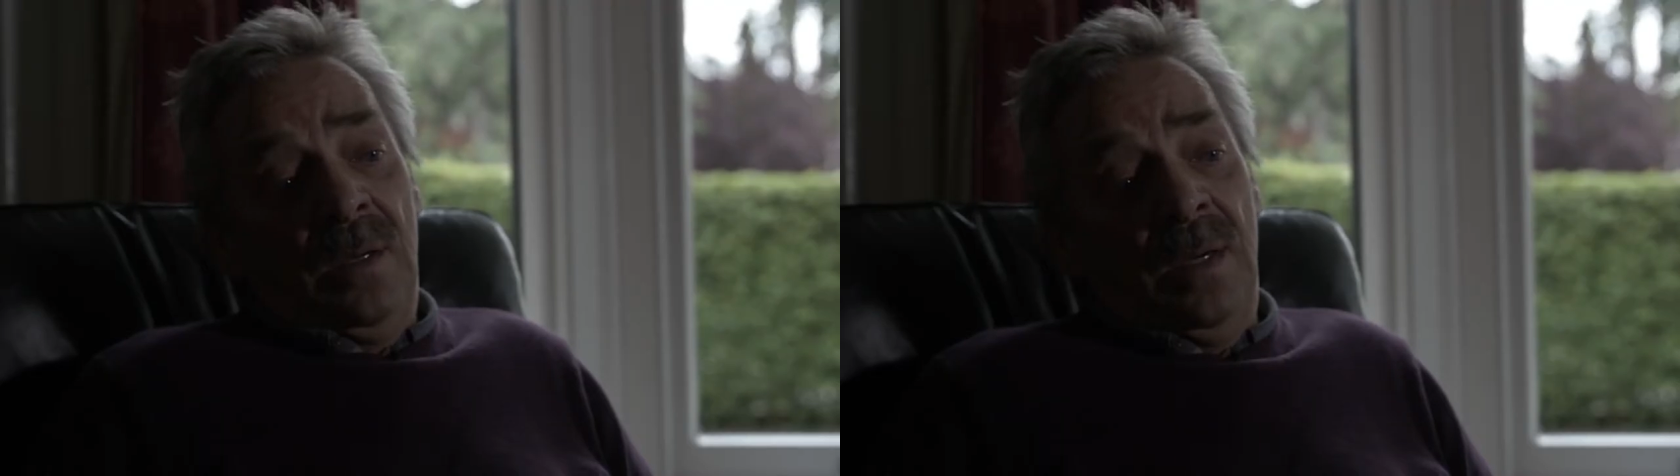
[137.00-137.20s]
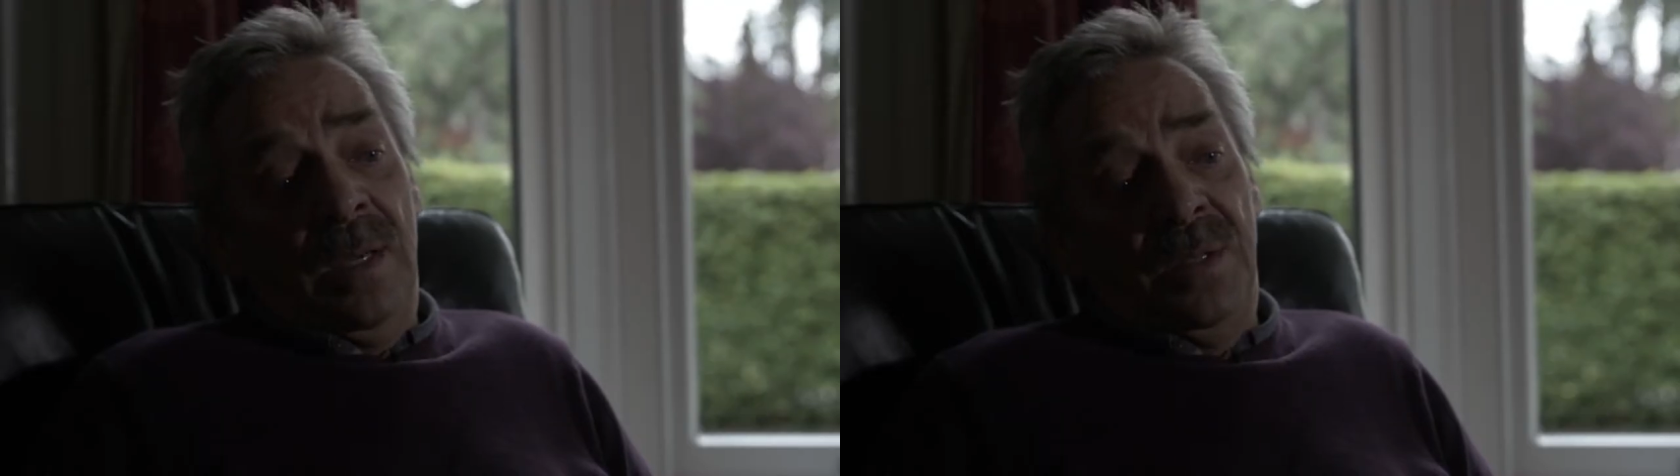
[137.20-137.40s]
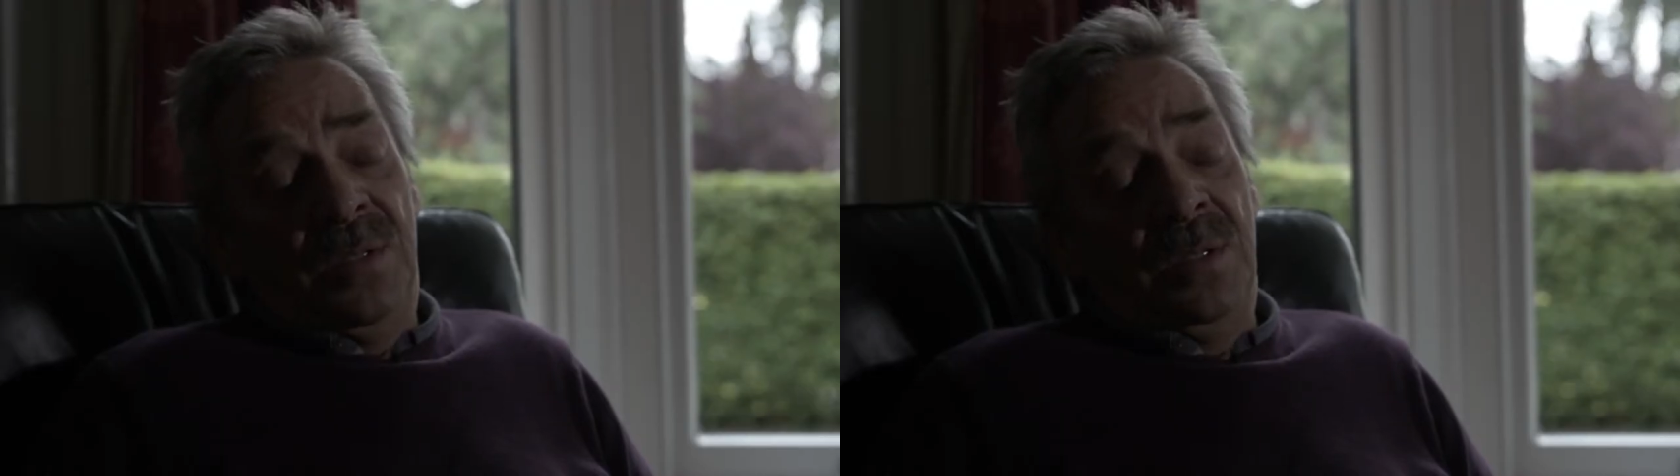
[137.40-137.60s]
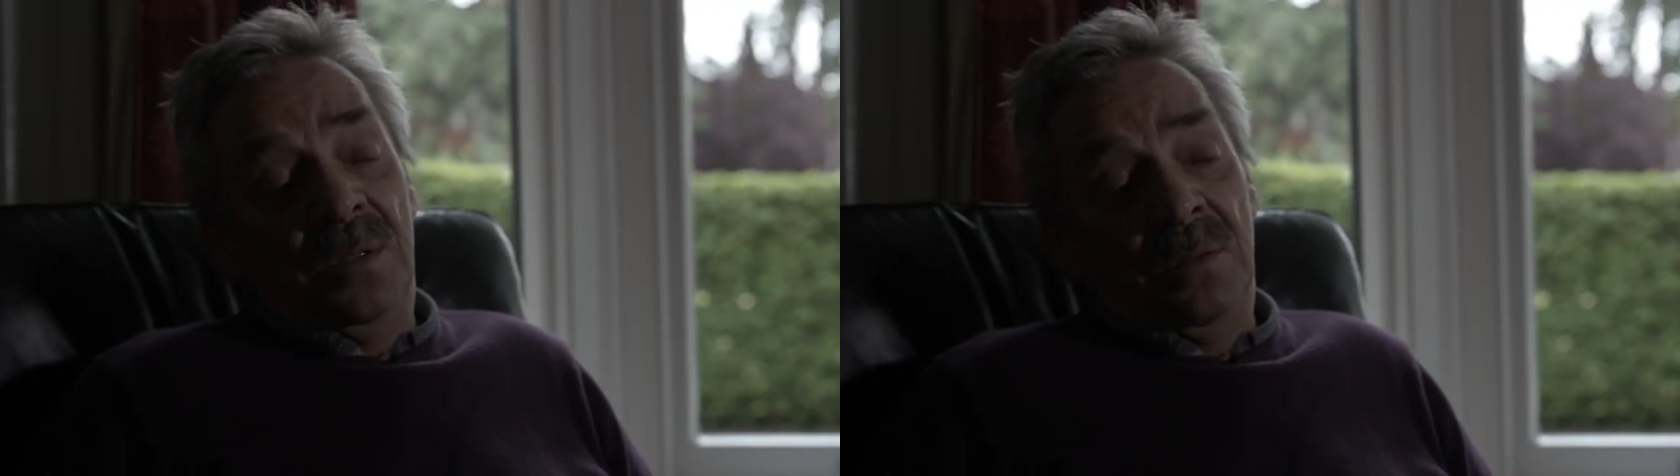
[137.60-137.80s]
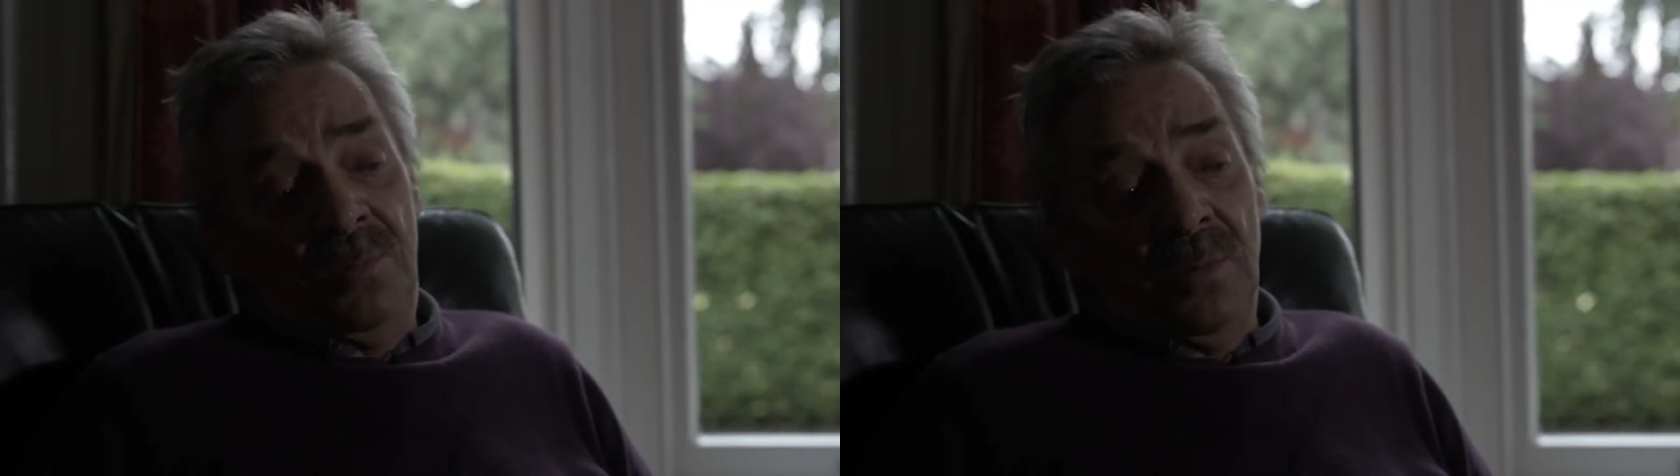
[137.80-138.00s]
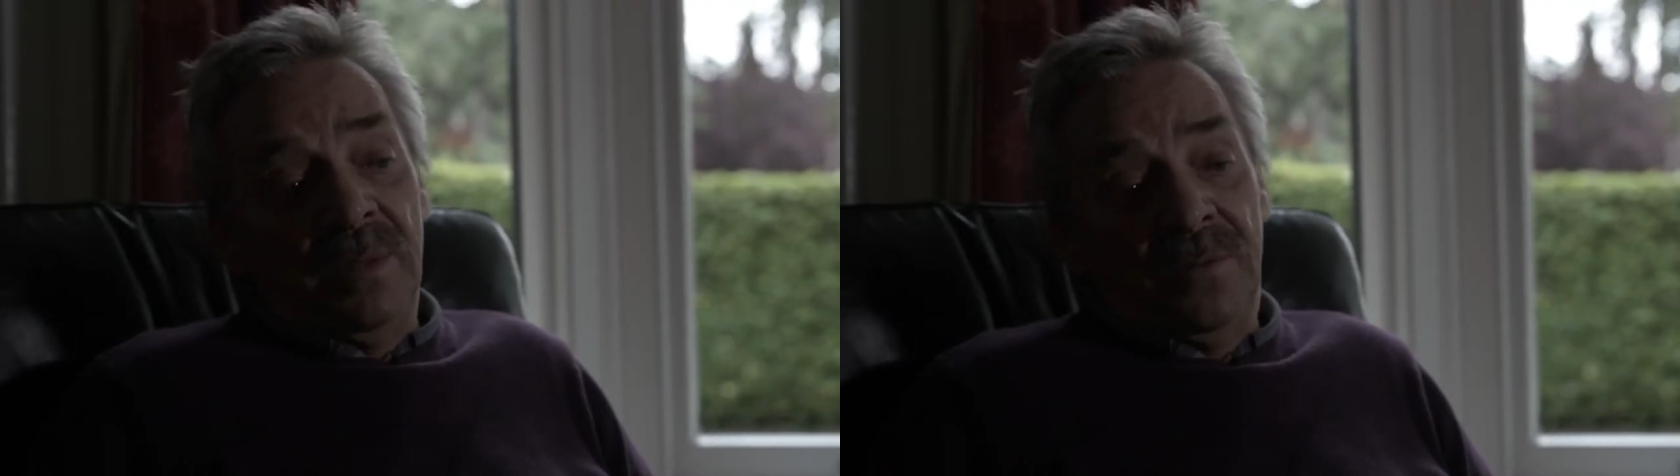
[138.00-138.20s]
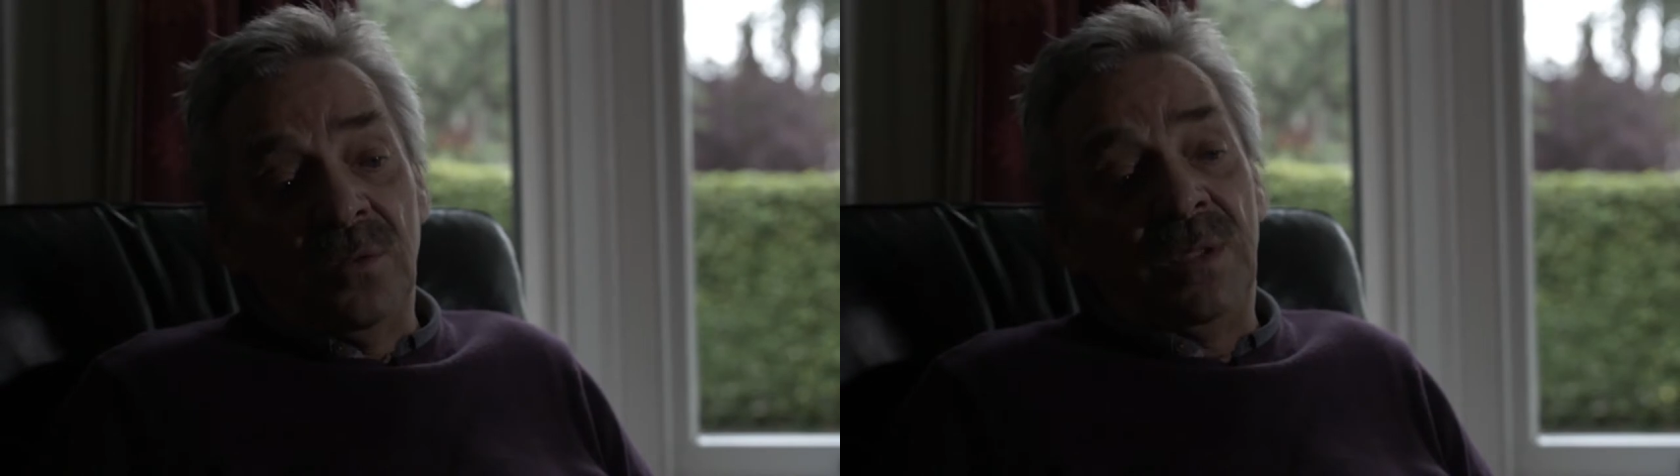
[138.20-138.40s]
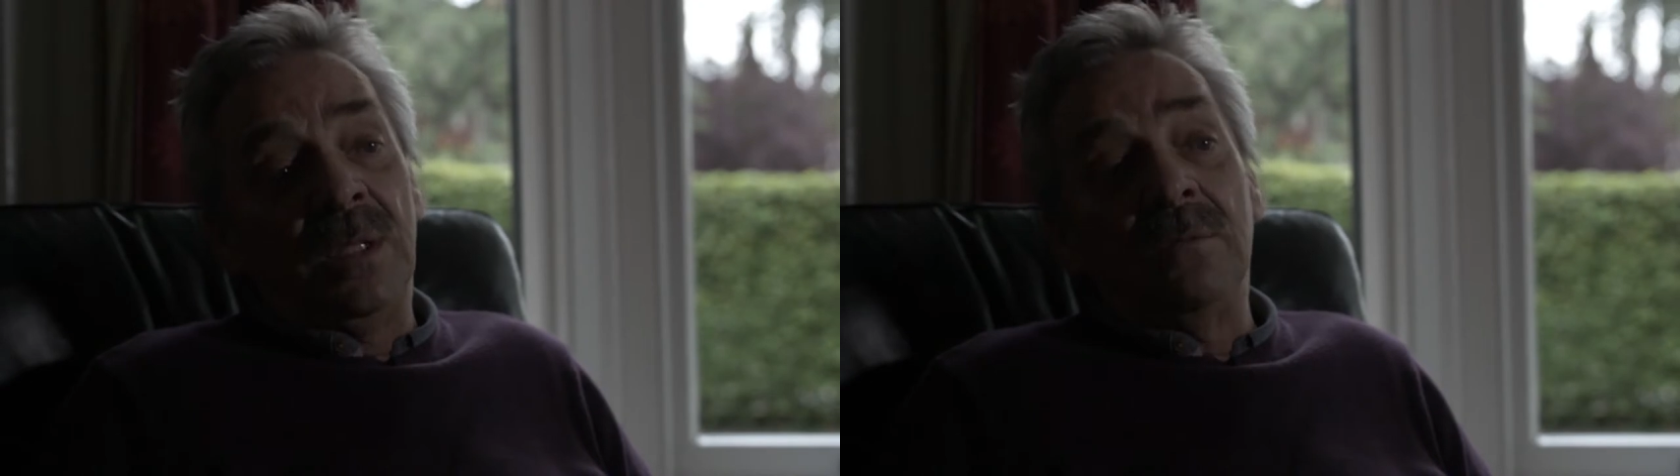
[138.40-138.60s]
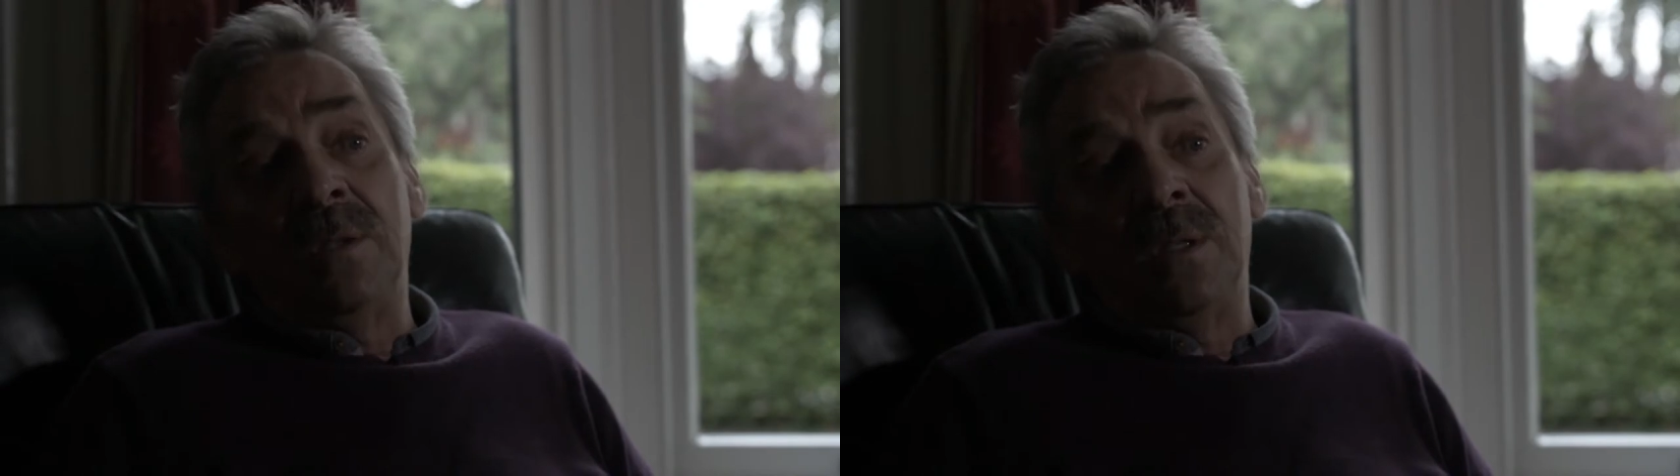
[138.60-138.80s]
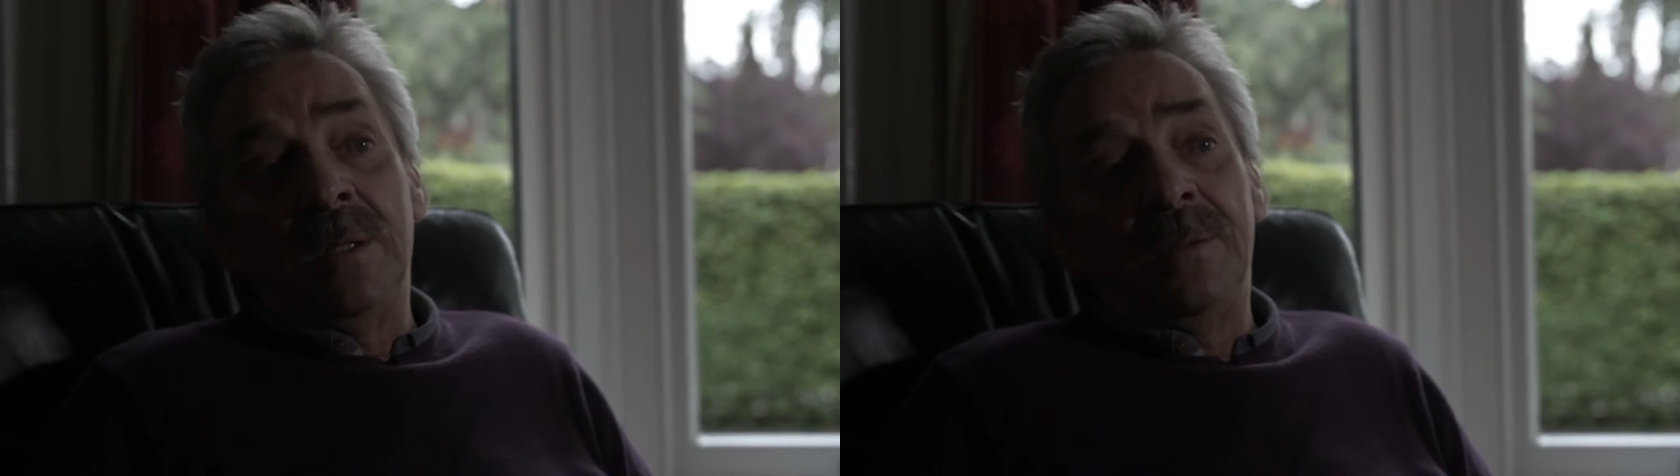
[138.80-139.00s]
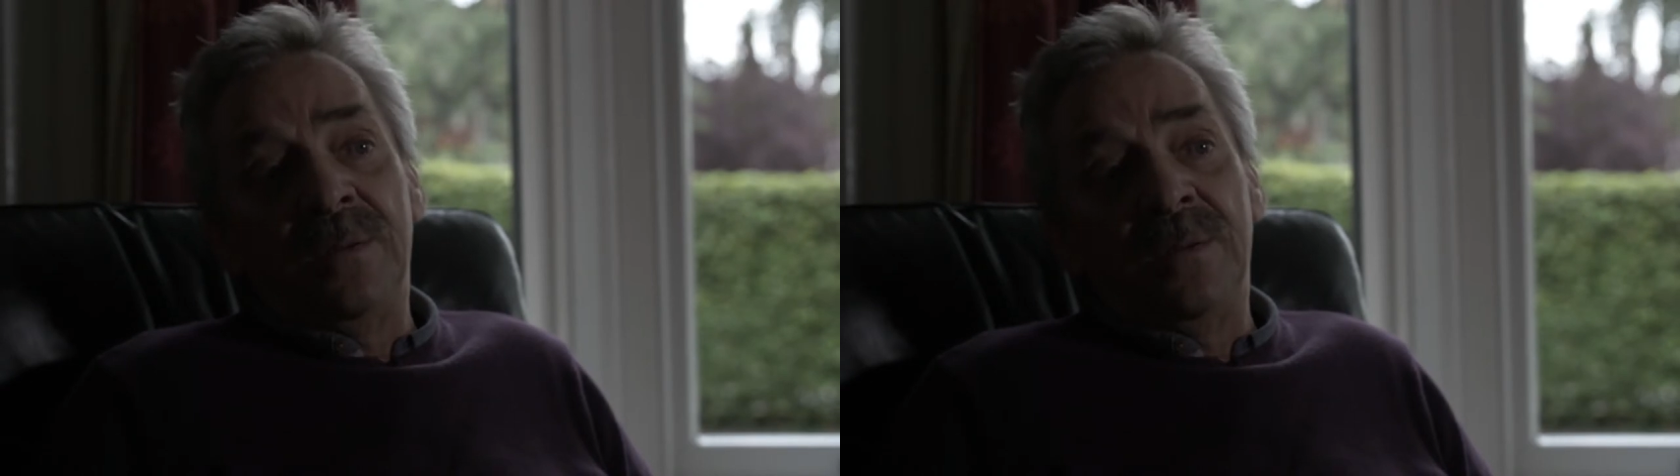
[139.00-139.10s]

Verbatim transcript: I had to put my foot down really